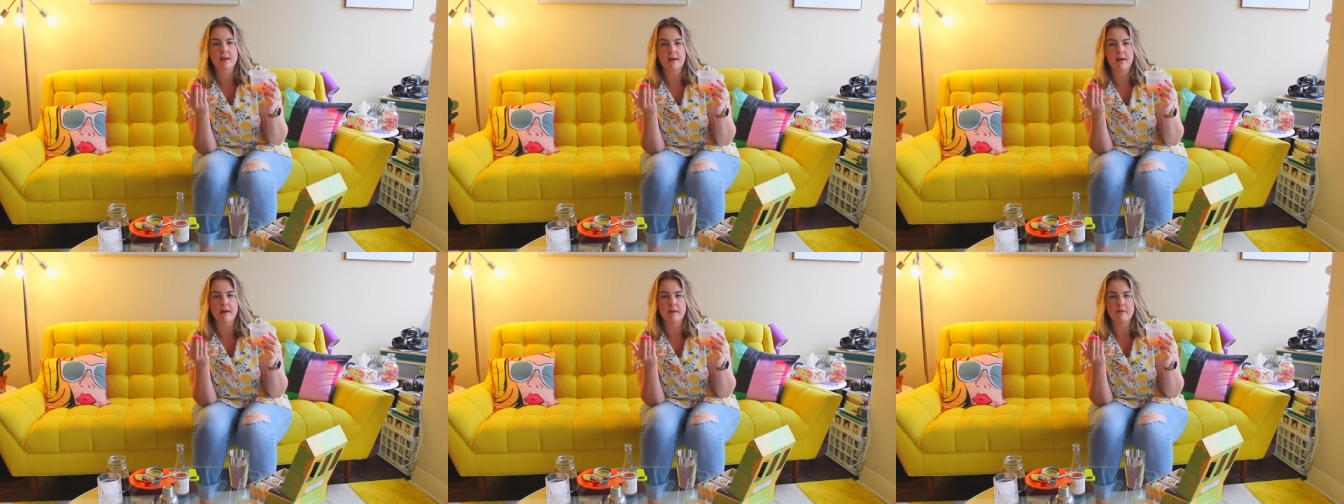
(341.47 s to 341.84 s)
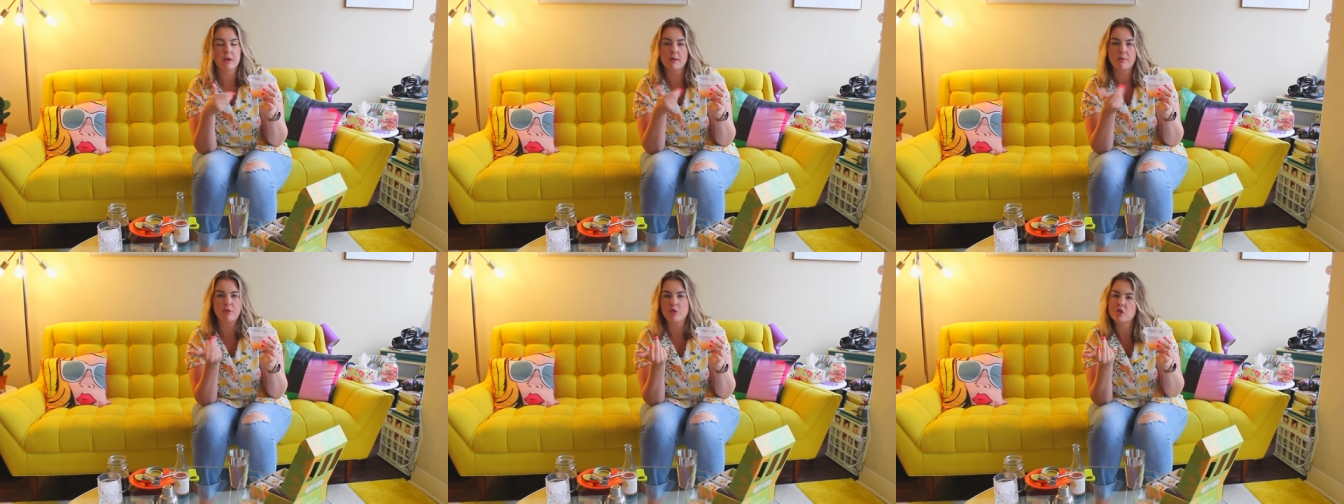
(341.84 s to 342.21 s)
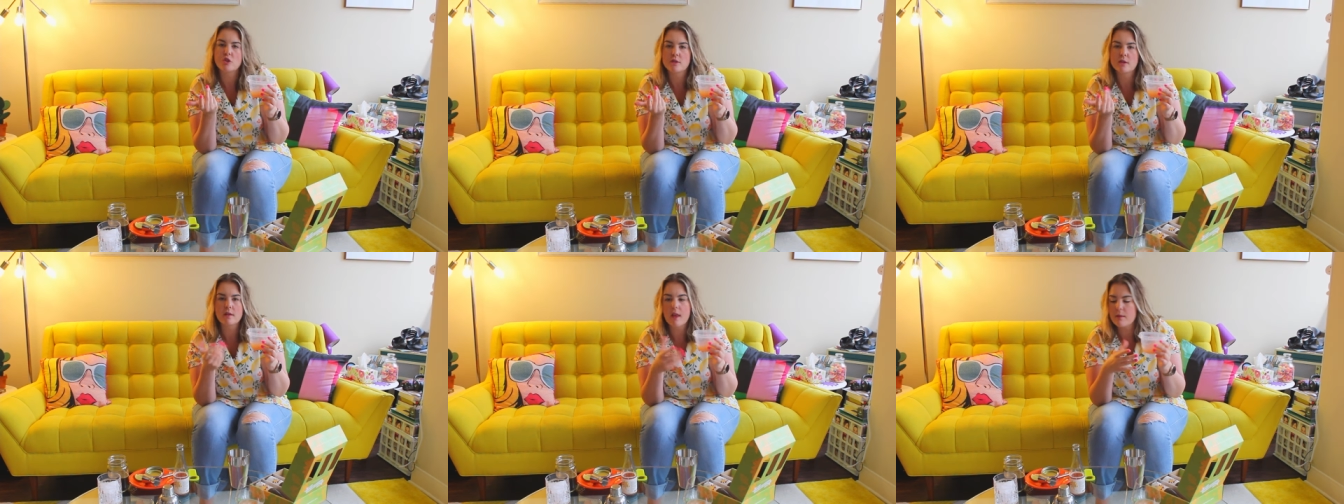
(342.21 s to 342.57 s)
of grapefruit
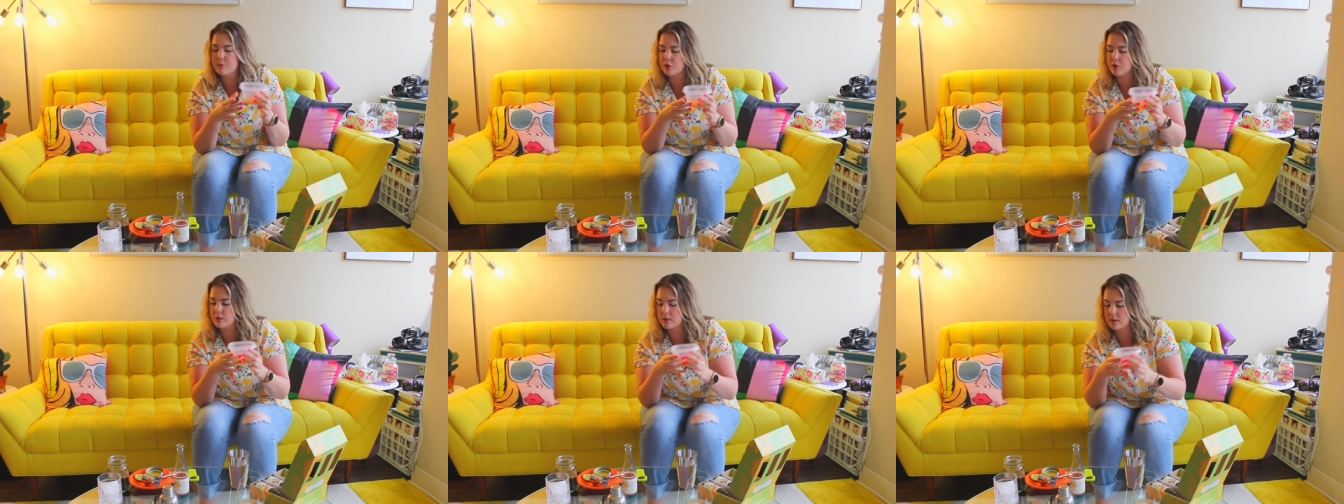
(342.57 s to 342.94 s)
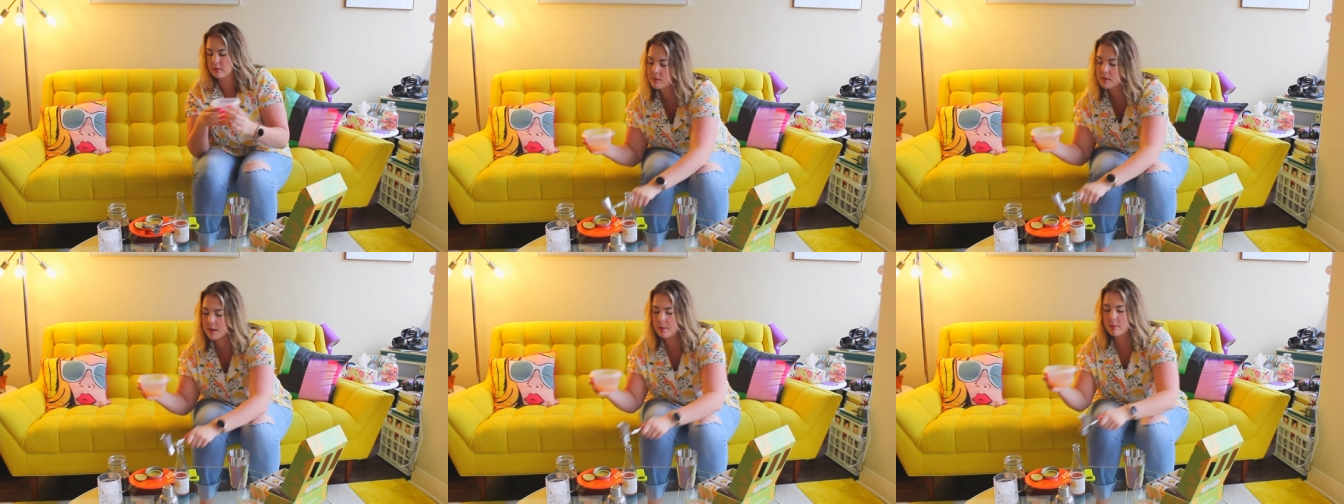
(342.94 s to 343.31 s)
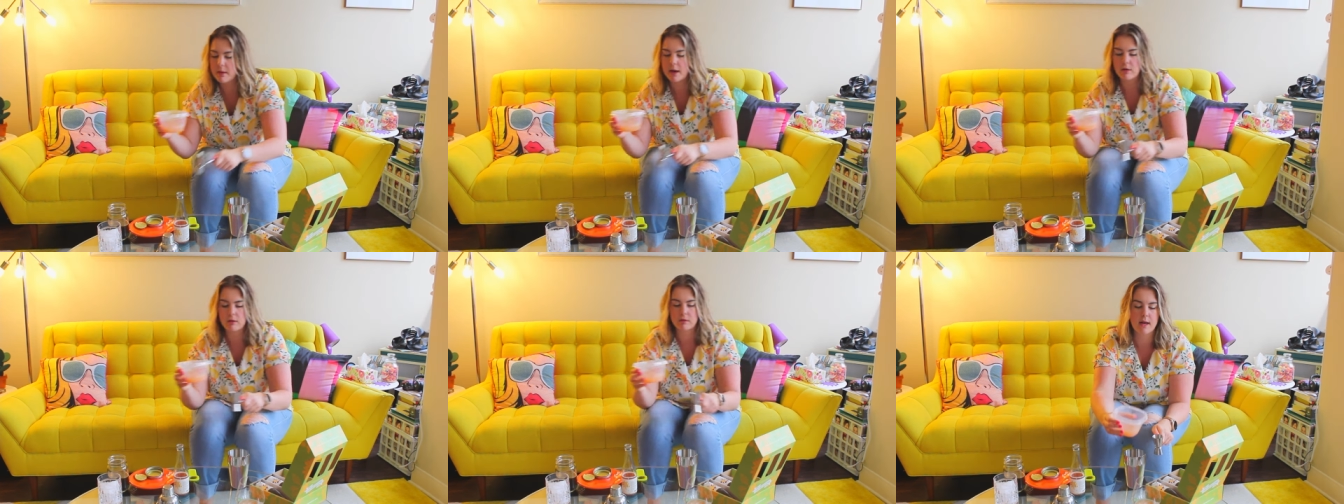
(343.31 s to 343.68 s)
juice and lime juice. Same
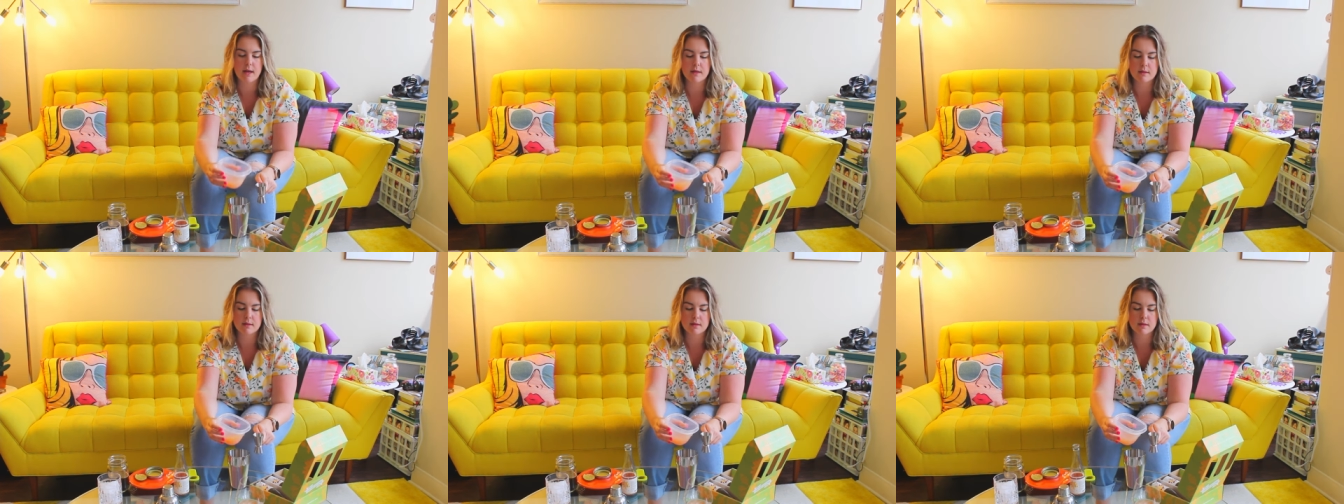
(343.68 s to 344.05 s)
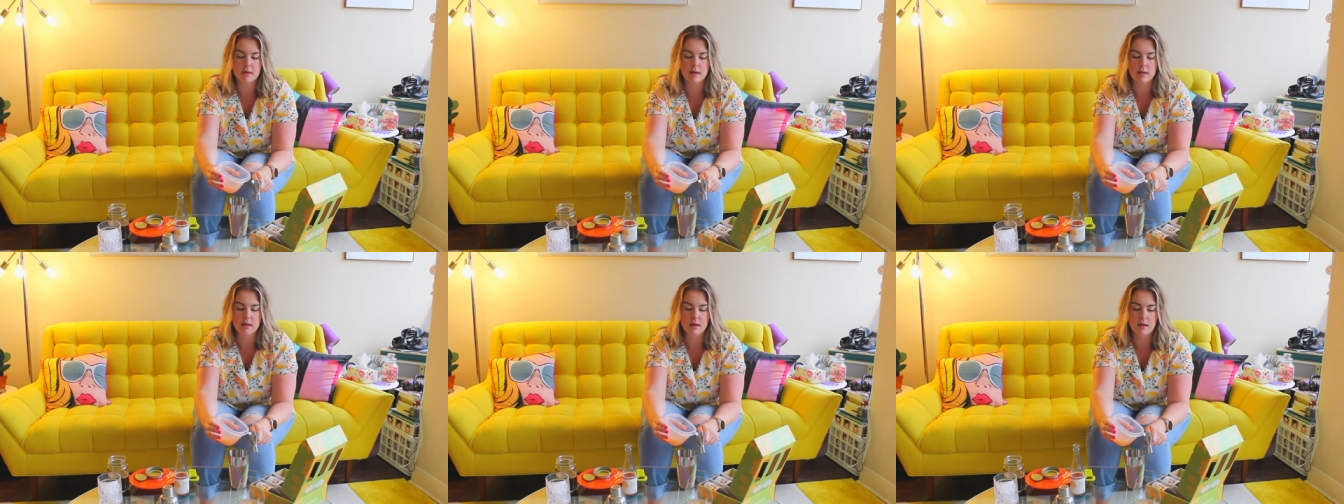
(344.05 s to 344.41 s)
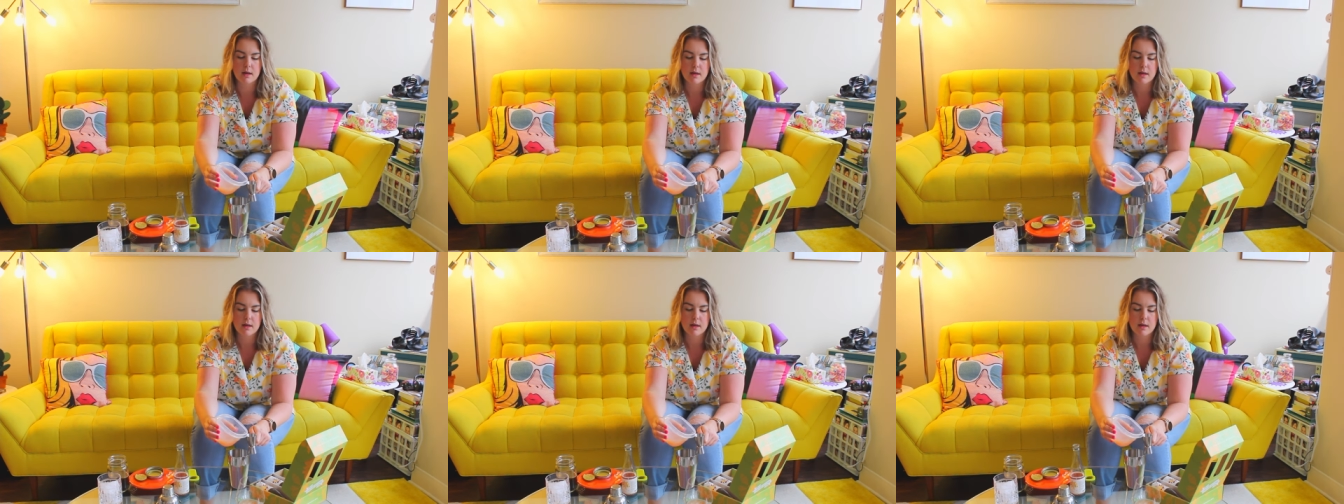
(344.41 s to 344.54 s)
amount as the